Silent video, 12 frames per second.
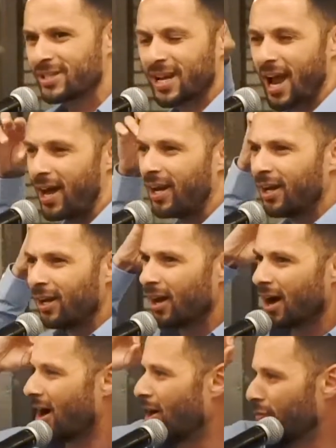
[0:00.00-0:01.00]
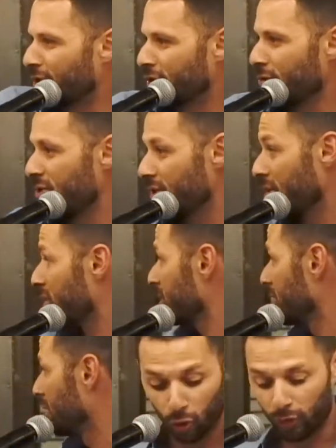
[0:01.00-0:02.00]
It's got reducers.
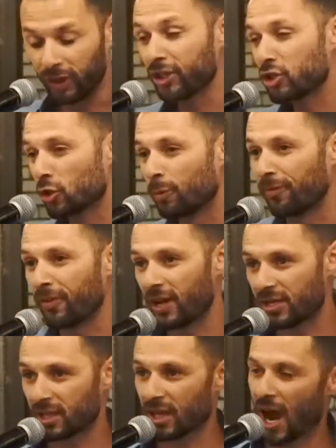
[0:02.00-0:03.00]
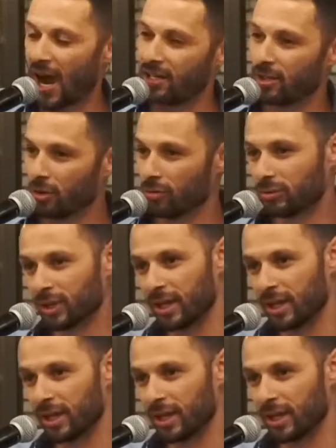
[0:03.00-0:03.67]
Really super fancy. I don't